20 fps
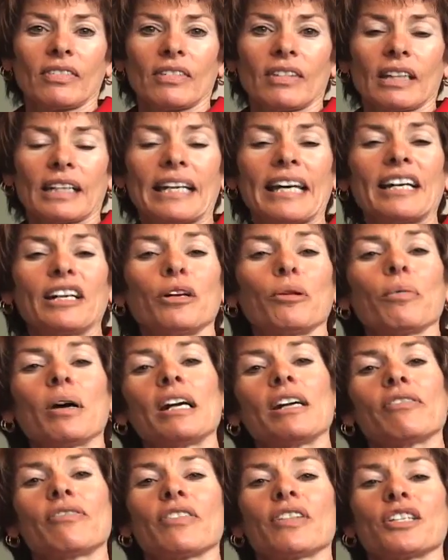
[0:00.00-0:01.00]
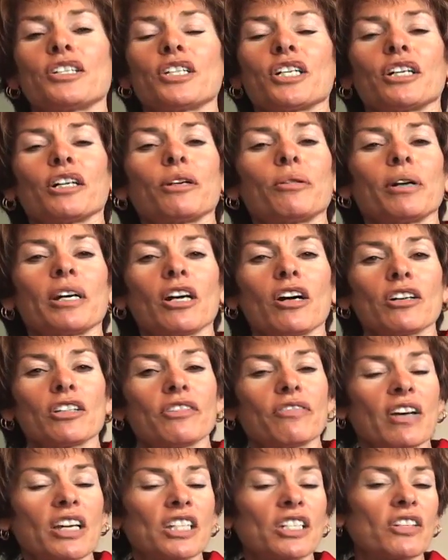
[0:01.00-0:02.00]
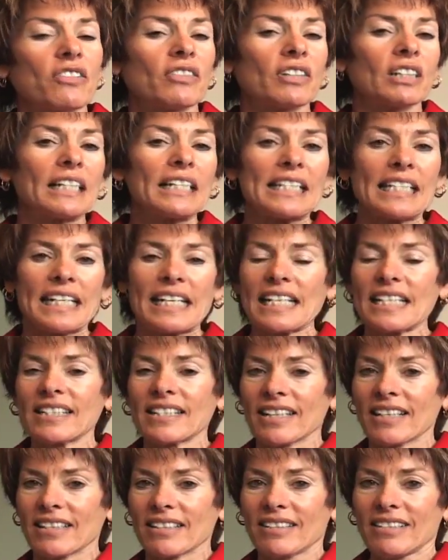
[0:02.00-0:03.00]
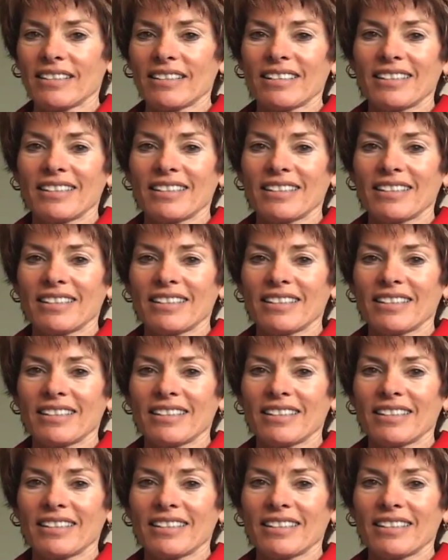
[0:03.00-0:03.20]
Getting ready for the Cherry Creek Arts Festival is easy.